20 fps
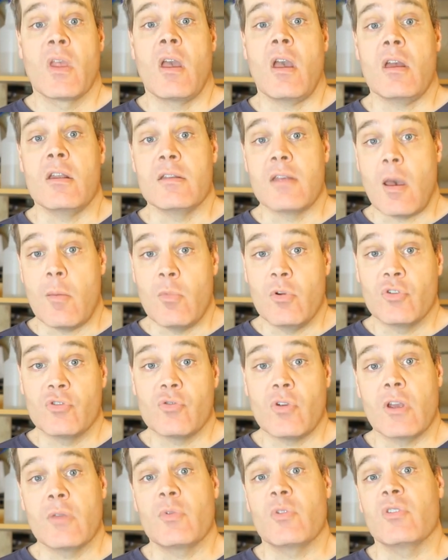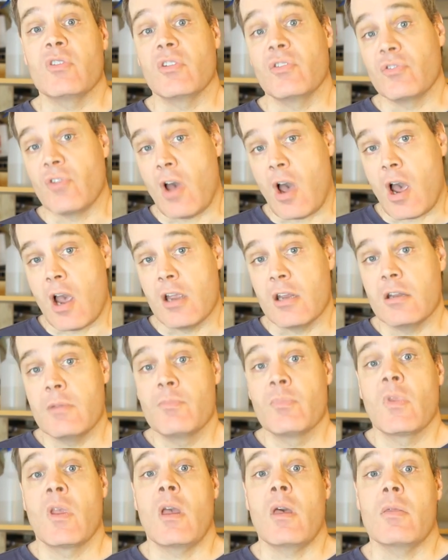and demonstrate the
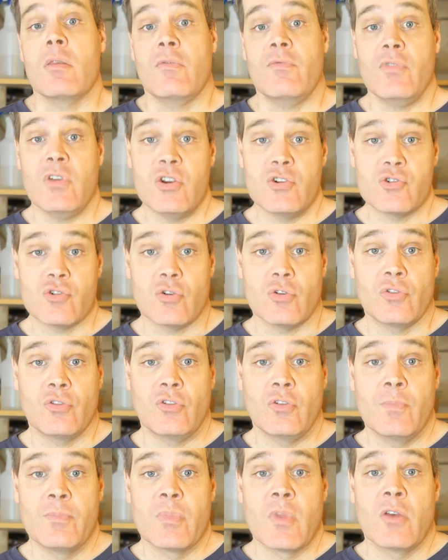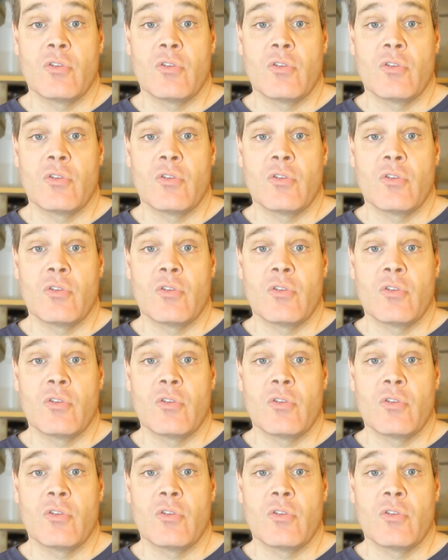design and the features